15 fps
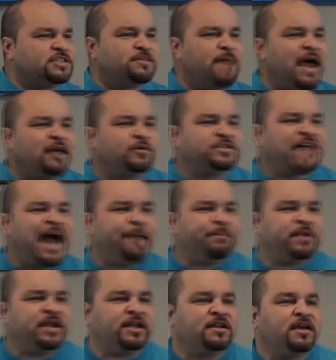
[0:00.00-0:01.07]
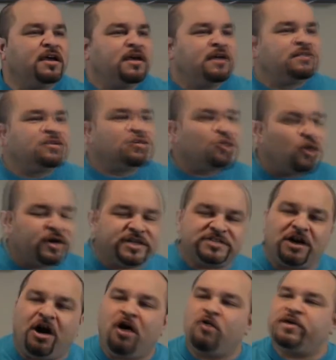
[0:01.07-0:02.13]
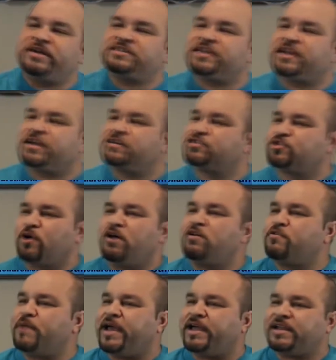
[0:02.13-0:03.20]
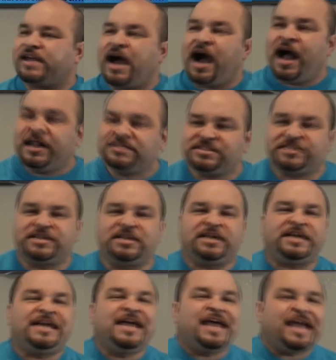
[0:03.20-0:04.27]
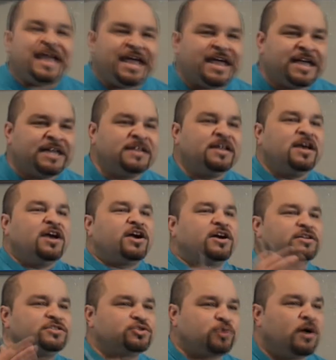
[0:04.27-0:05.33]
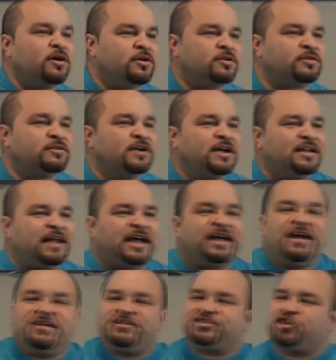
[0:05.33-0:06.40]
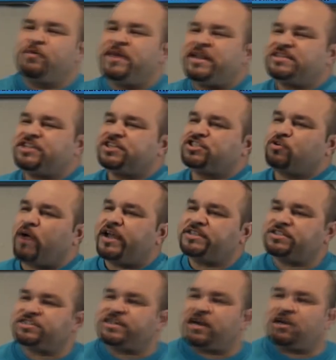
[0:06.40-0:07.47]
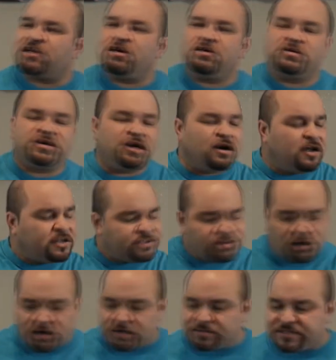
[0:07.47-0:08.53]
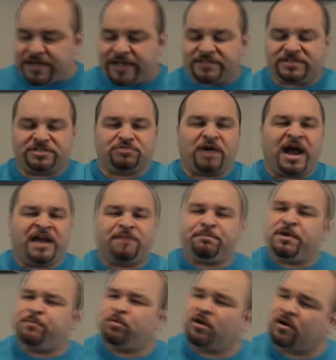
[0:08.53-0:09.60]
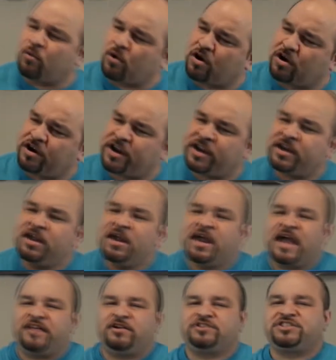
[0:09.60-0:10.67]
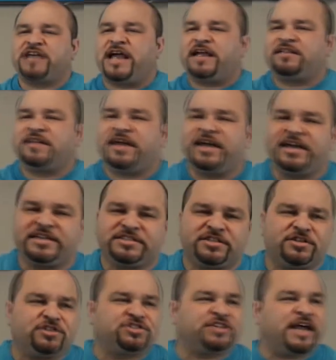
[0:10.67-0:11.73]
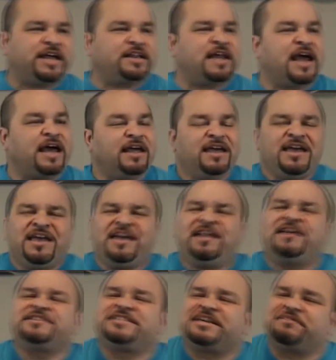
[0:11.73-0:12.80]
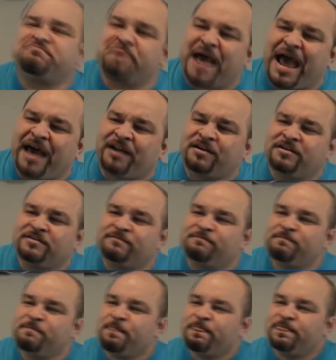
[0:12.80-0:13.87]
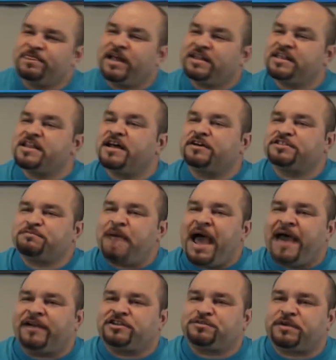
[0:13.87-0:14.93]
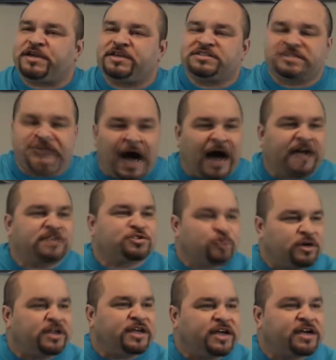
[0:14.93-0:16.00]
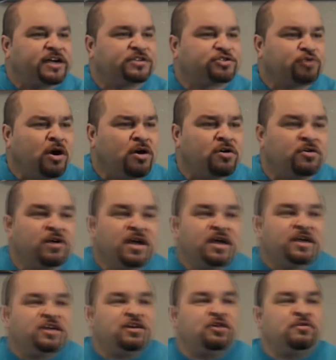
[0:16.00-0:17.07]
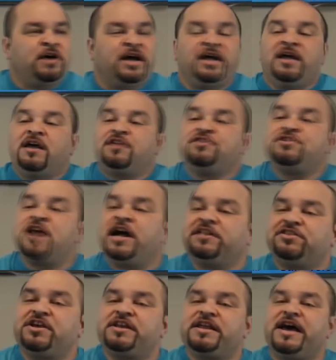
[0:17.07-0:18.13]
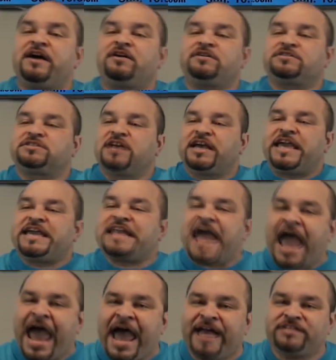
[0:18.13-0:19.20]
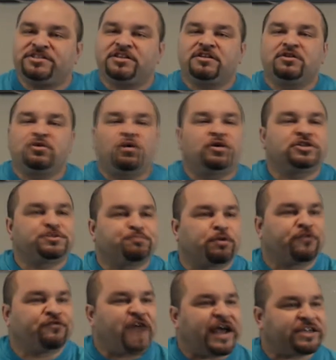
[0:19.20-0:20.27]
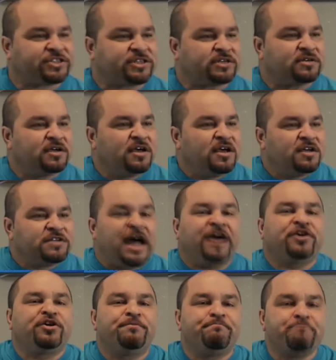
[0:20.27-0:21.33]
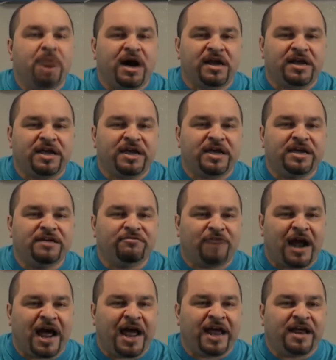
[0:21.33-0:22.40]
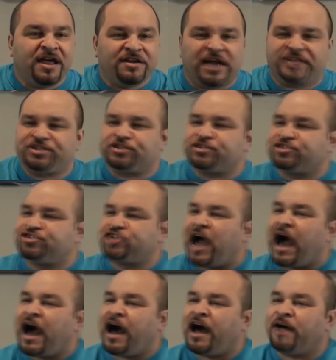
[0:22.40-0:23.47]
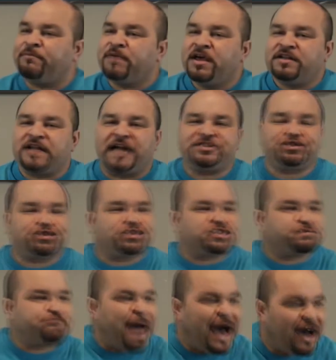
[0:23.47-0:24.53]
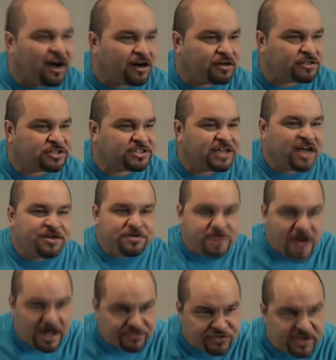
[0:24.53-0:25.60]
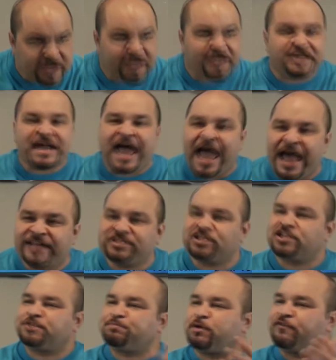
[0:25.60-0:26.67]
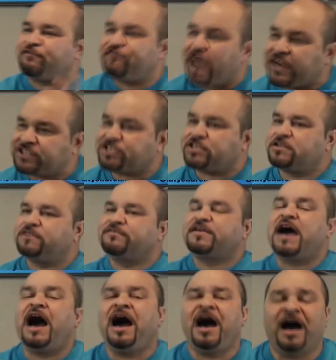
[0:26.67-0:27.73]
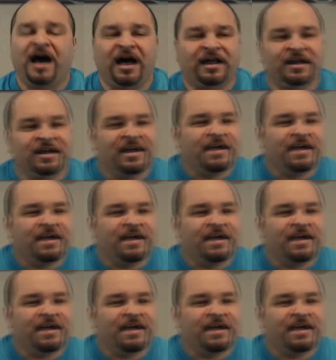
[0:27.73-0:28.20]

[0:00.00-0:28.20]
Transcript: doesn't matter what's happening. The Lord is always in control, man. Constantly in control. Like, there's so many situations that are going on and circumstances, right? And people are worrying and they're saying this and they're saying that. It doesn't matter. Nothing else matters because God is really in control. You know what? Nothing else can add to the Lord's perfection. Not your money, right? Not your job, not your spouse. Nothing can add to the perfection of God.